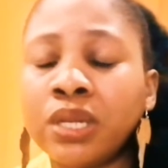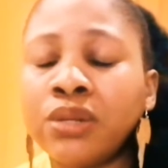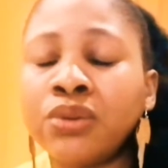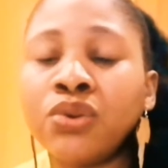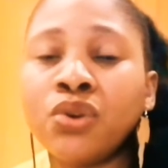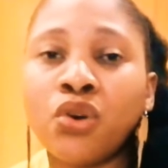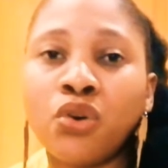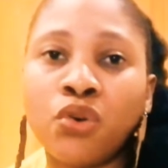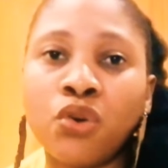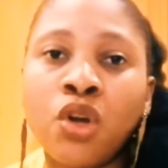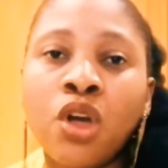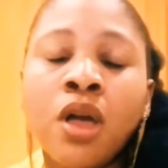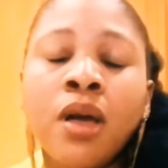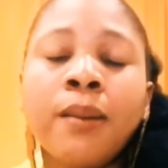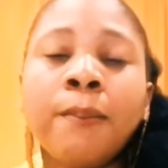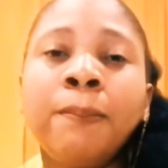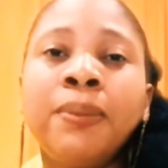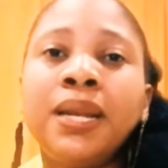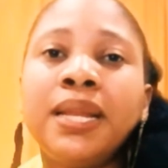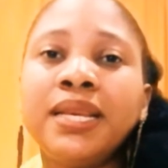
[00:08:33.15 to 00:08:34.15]
No,
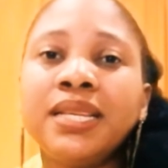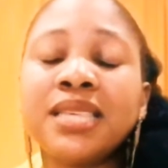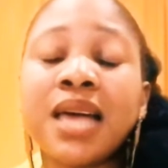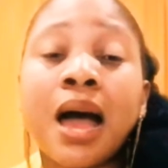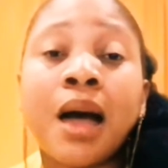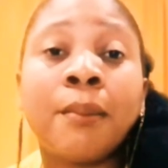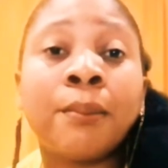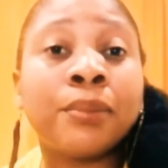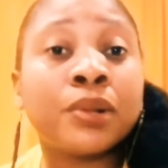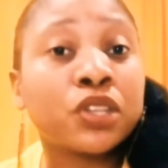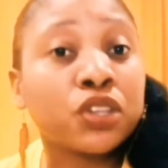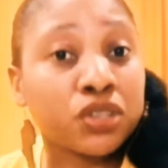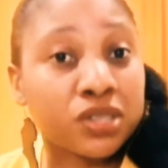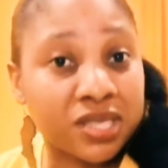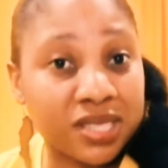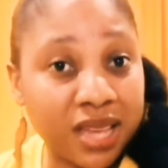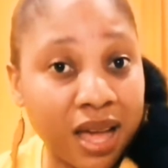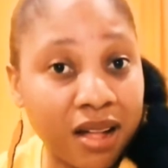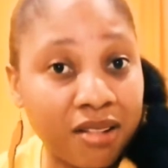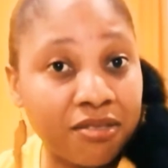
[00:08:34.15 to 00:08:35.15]
please humble
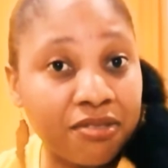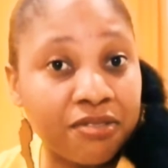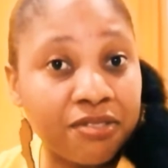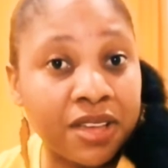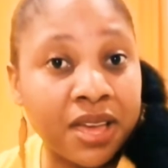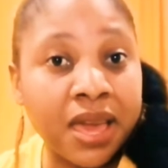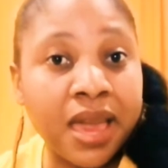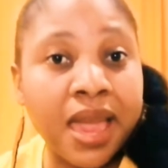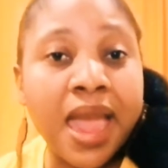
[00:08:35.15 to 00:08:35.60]
yourself